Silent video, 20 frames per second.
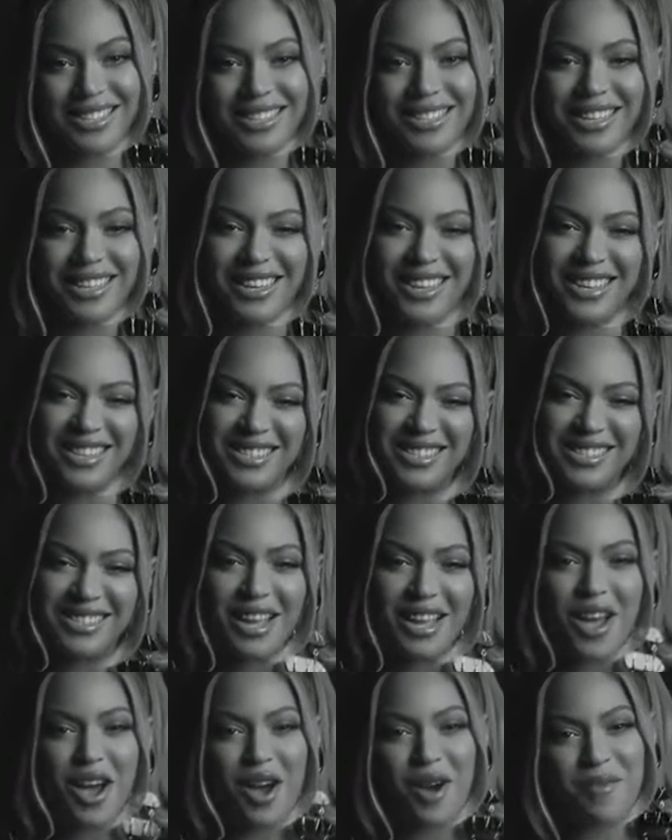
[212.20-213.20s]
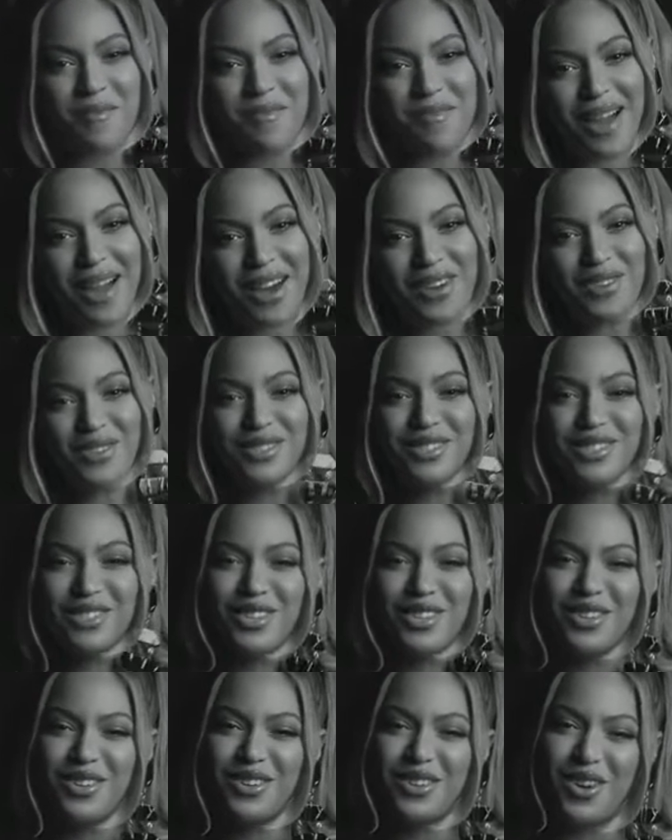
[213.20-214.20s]
cause it's about
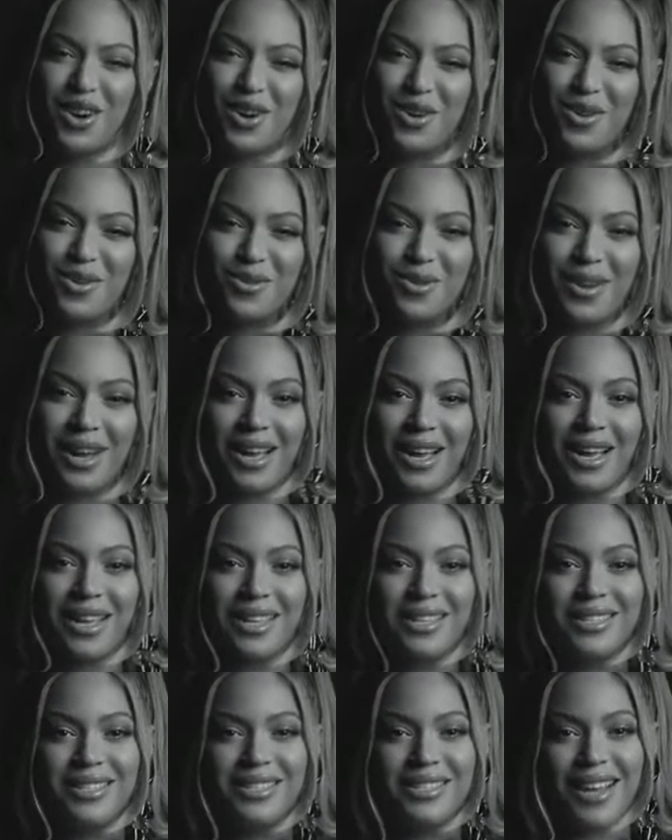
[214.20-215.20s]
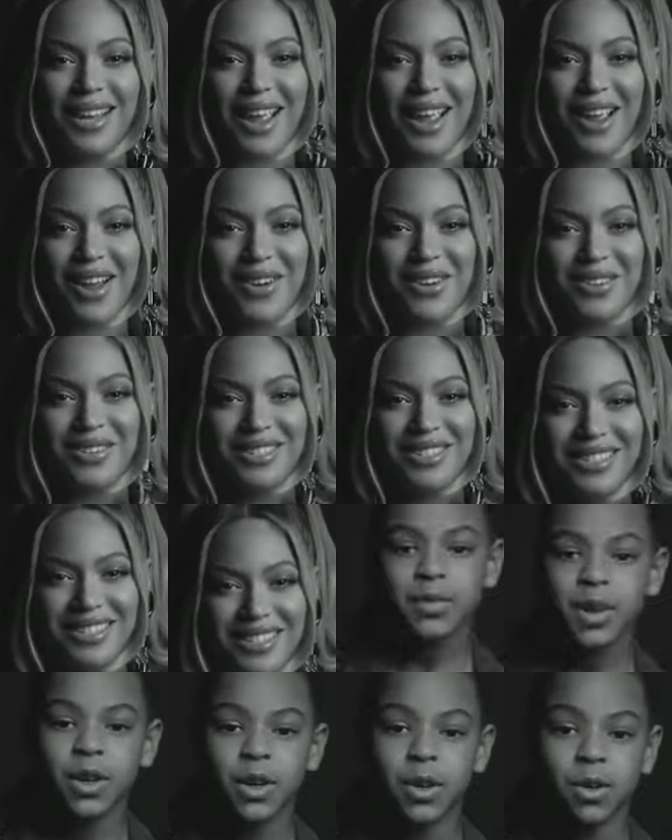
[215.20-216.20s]
to go down.
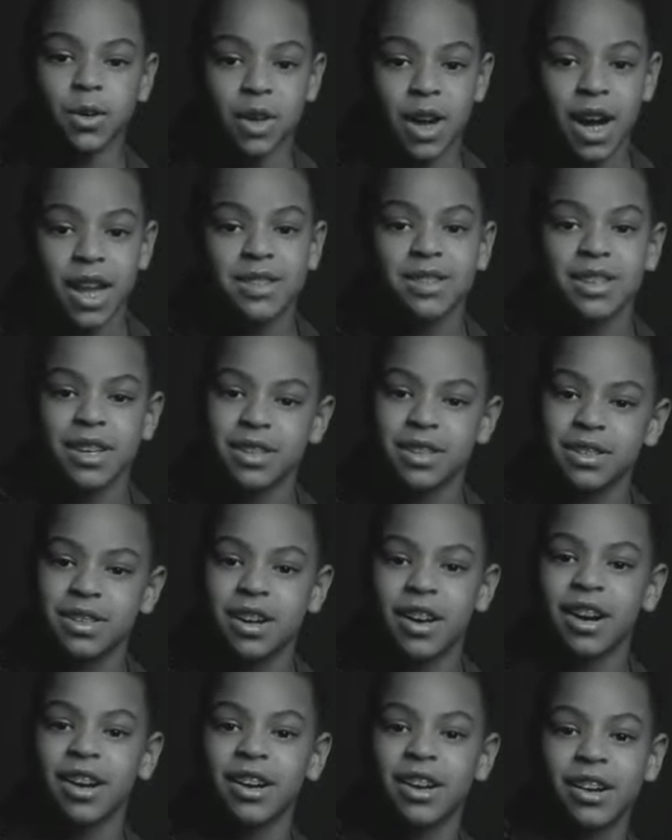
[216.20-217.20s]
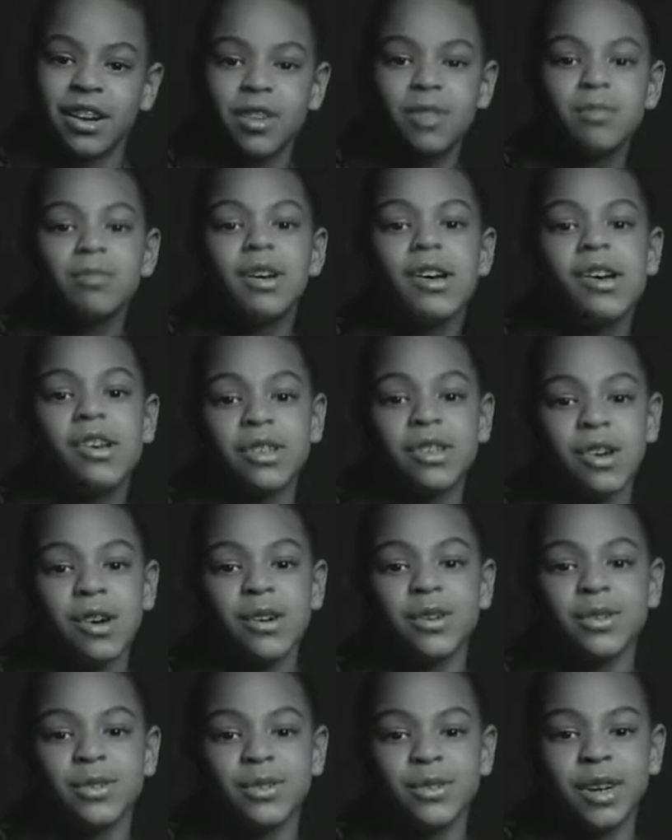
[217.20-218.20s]
Congrats, us Carter,
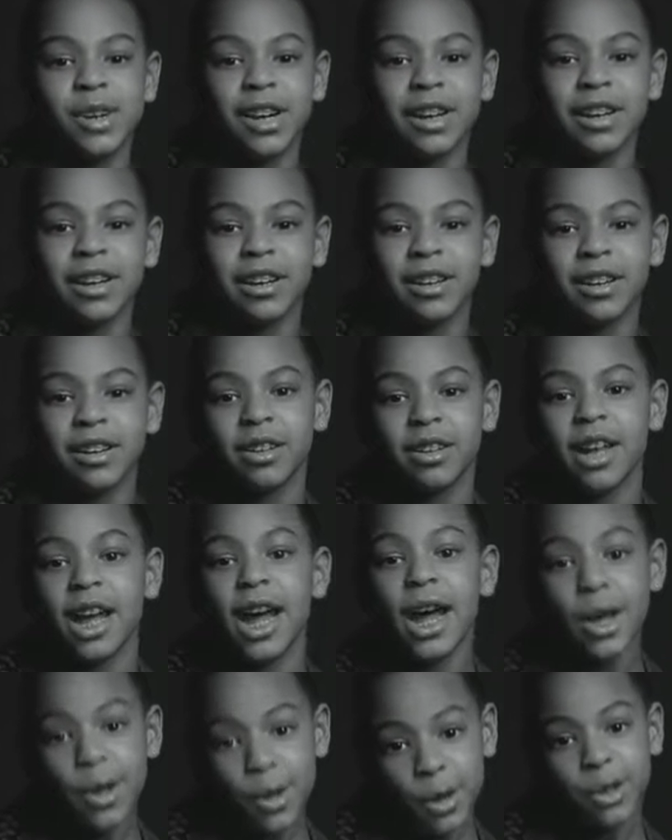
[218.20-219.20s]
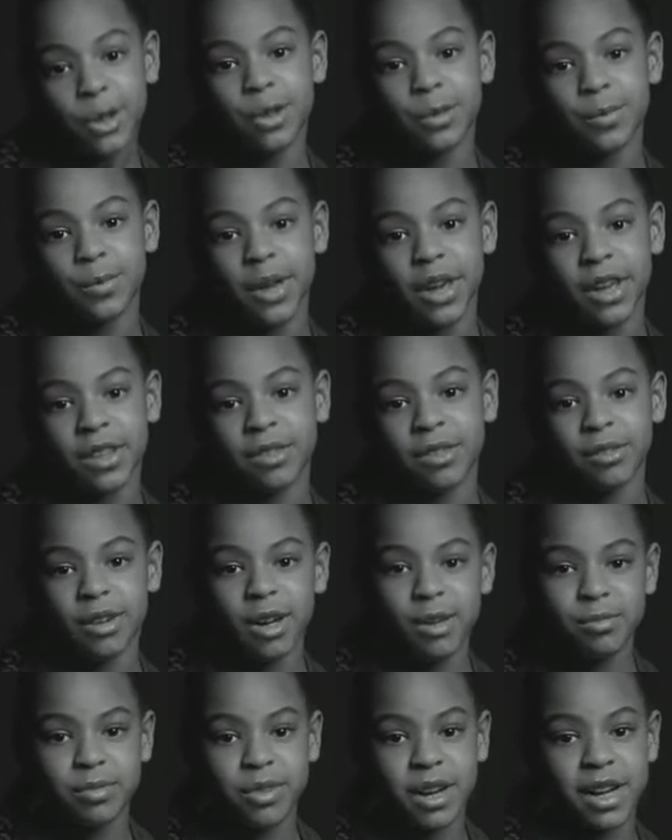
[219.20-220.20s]
Ghost Rider. You paid the
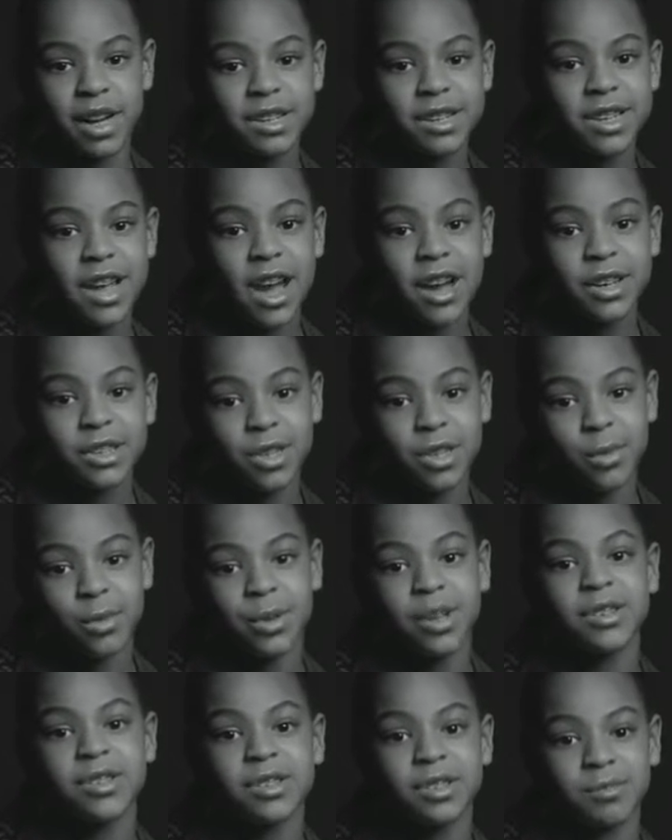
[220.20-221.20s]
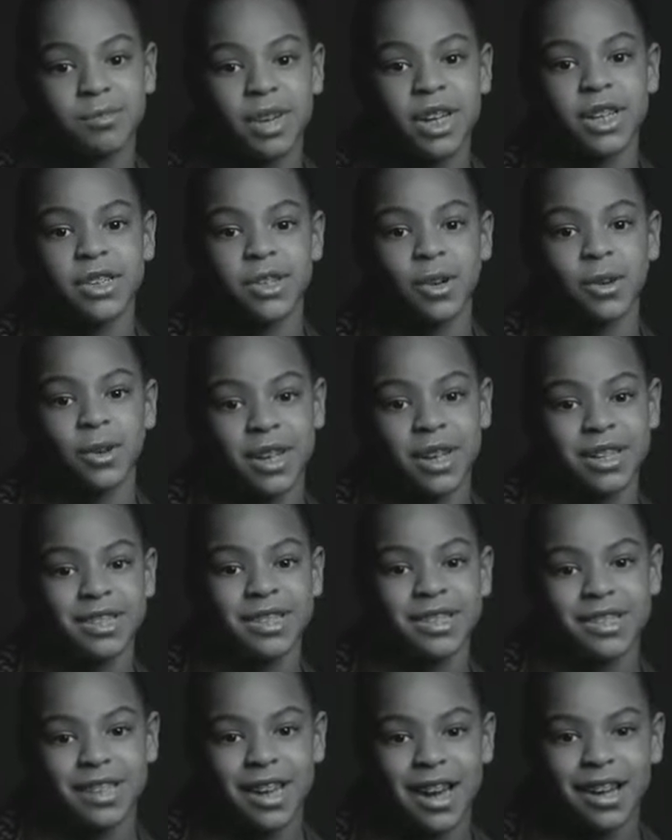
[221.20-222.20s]
right price, so we just made your
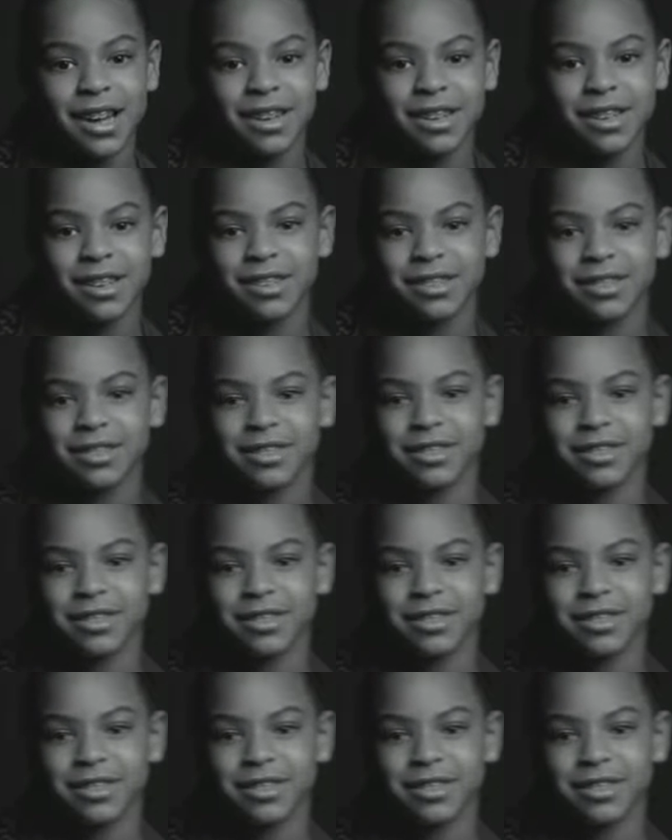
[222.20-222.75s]
hits tighter.